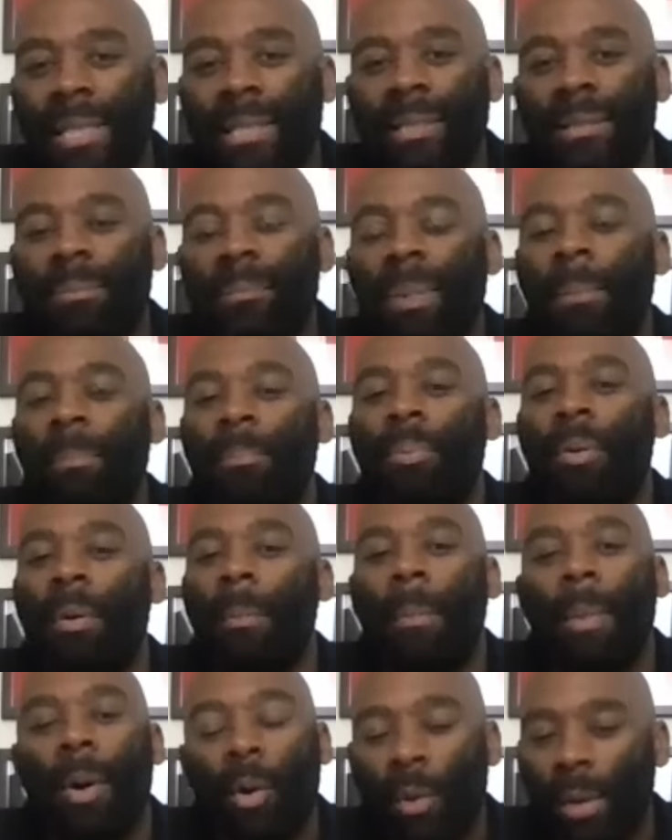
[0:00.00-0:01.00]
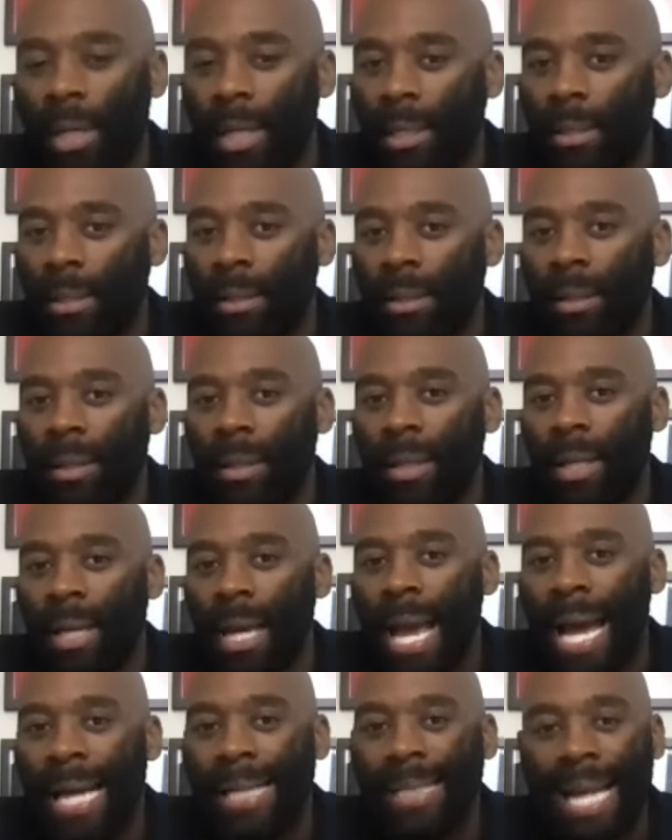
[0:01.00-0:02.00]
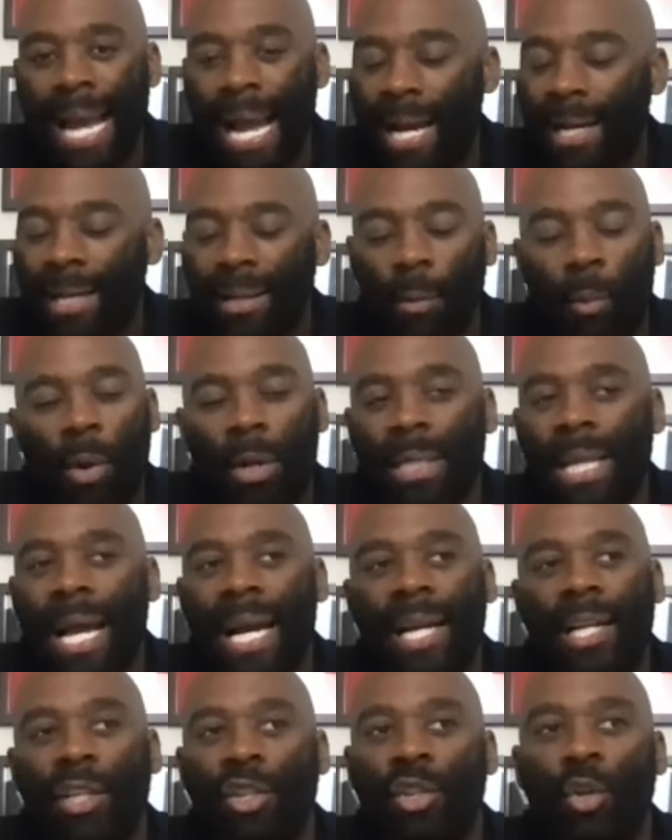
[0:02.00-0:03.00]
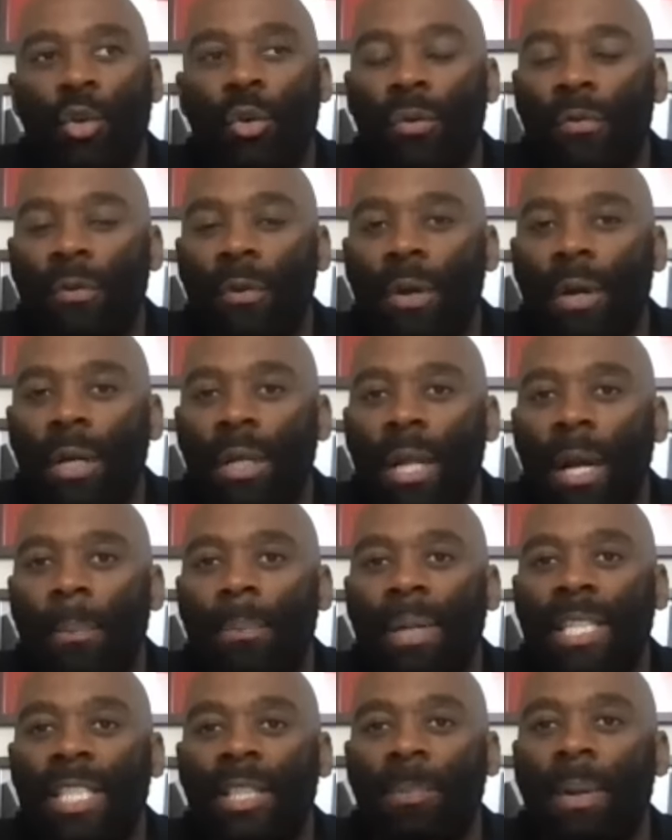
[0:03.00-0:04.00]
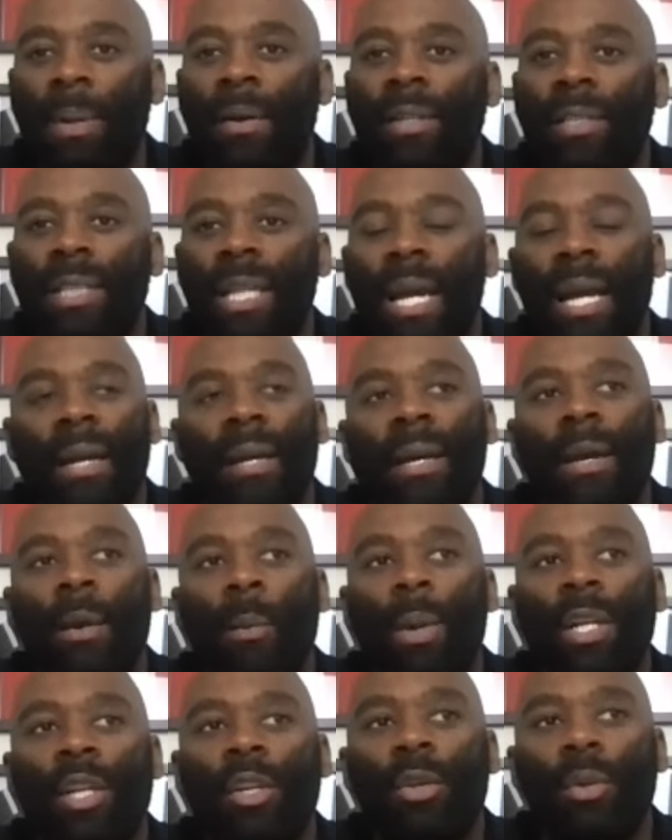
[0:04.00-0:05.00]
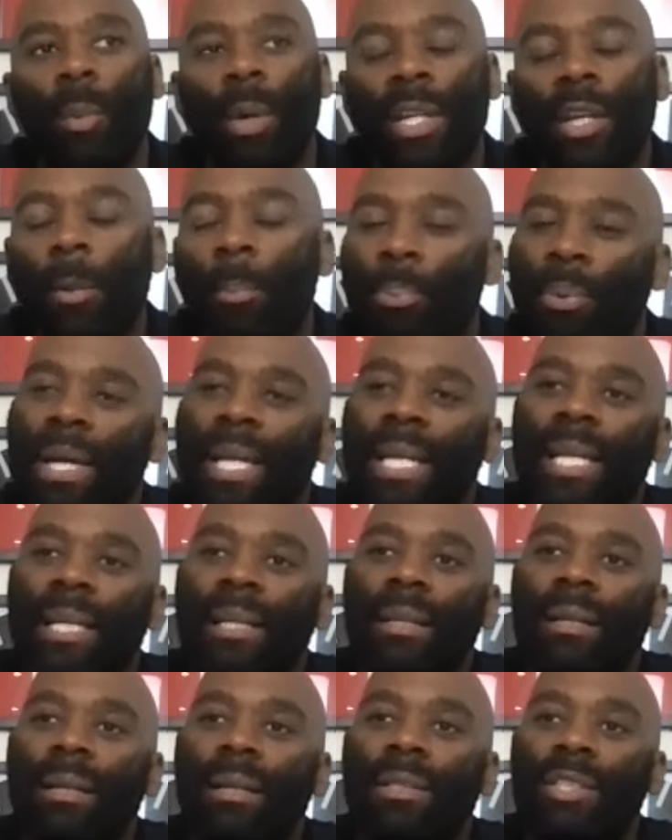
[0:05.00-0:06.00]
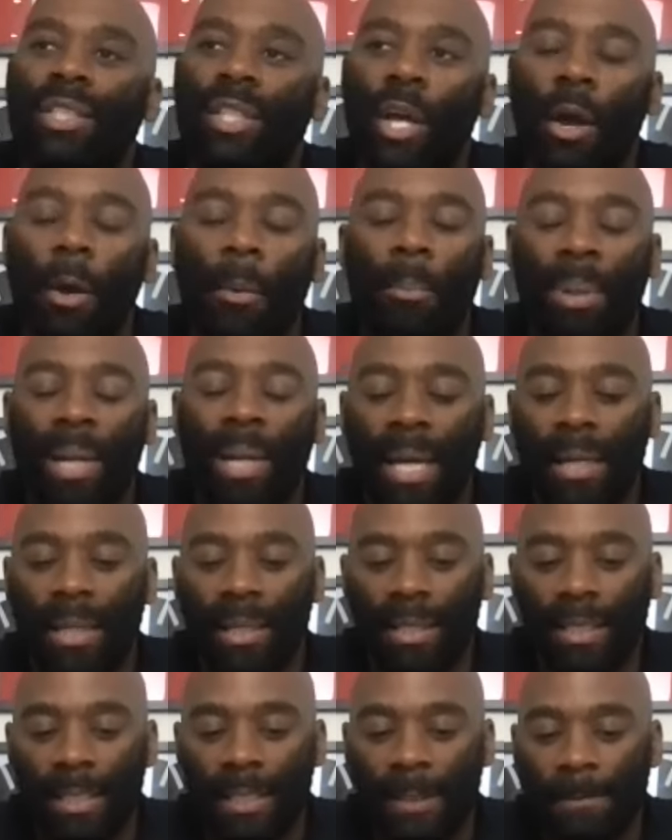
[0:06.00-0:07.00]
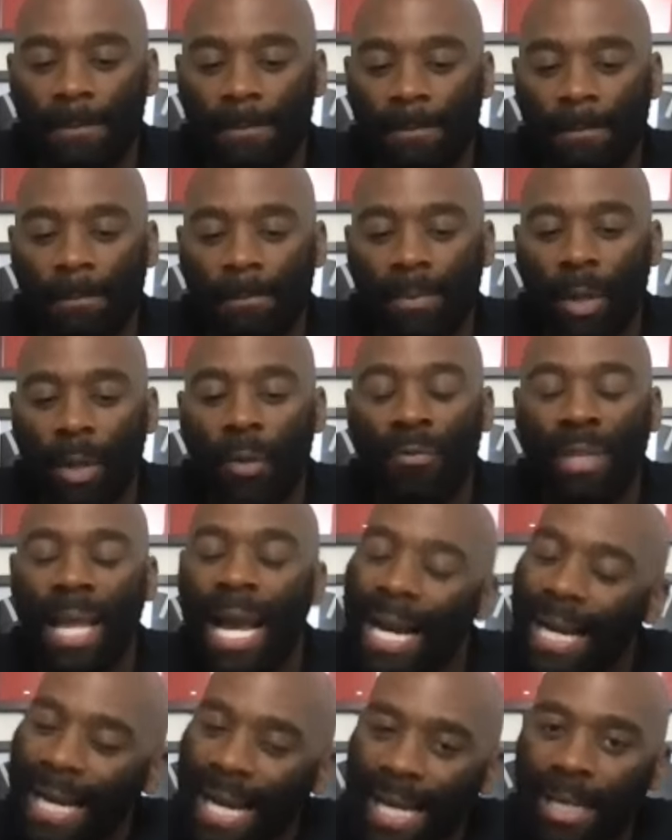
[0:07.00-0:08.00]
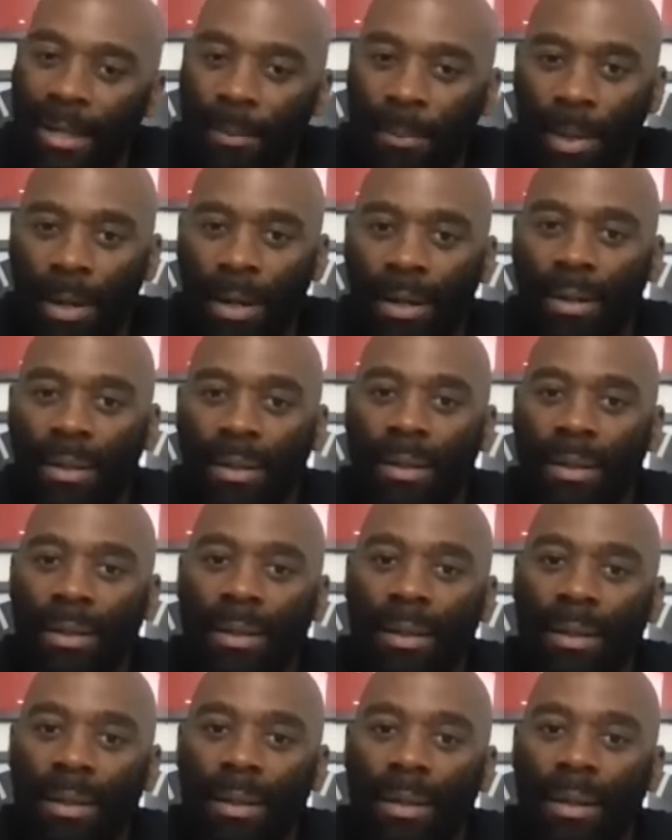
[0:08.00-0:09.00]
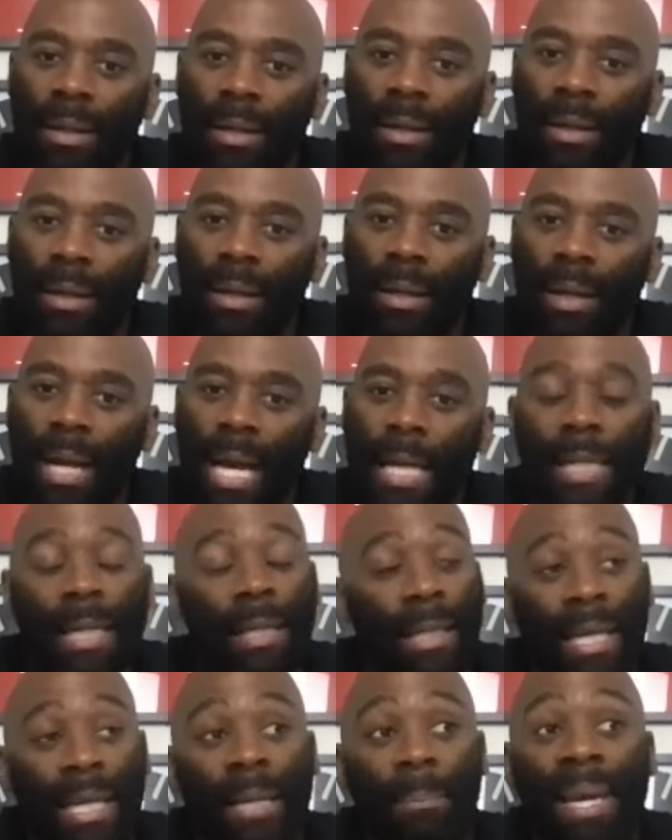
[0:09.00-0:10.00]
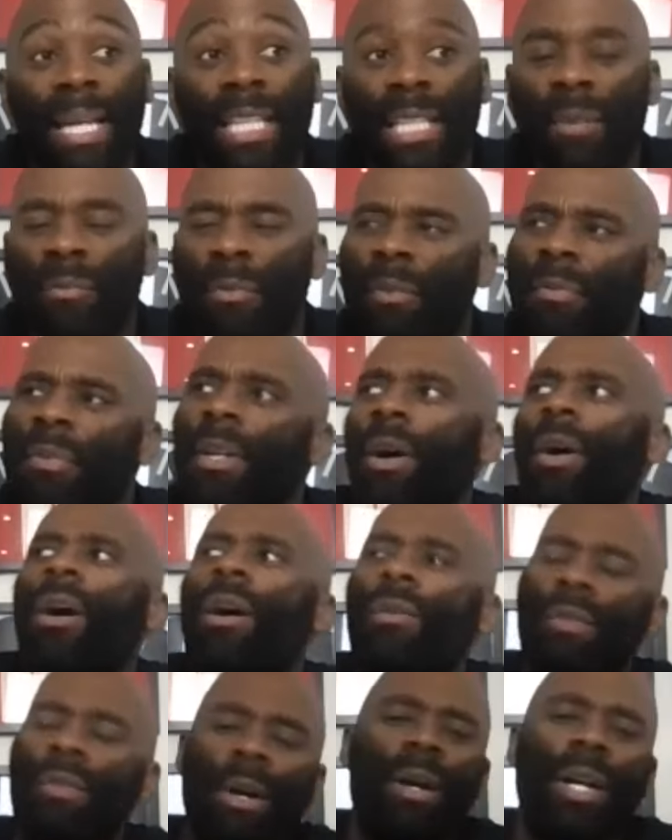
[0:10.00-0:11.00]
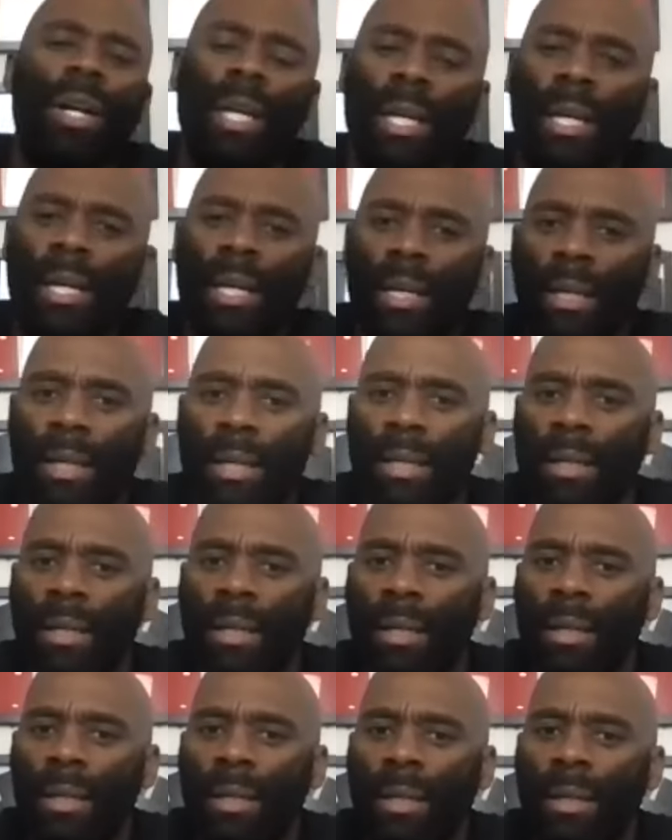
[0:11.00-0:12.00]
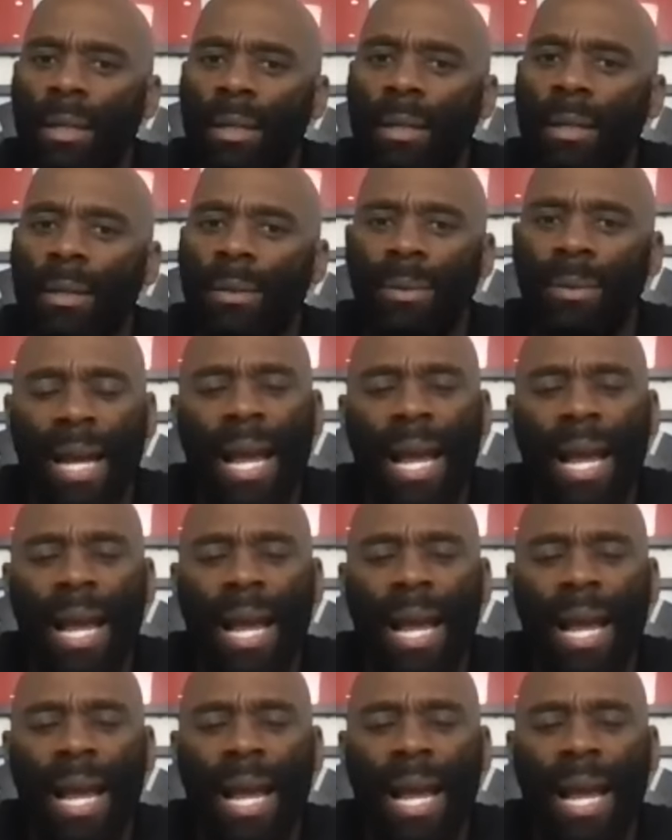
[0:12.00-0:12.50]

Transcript: that's been promoted mm. and that, what that can do for a club. Experience like when you when you're bringing in certain players of that caliber, and then it makes everyone think, oh, right, okay. Mm.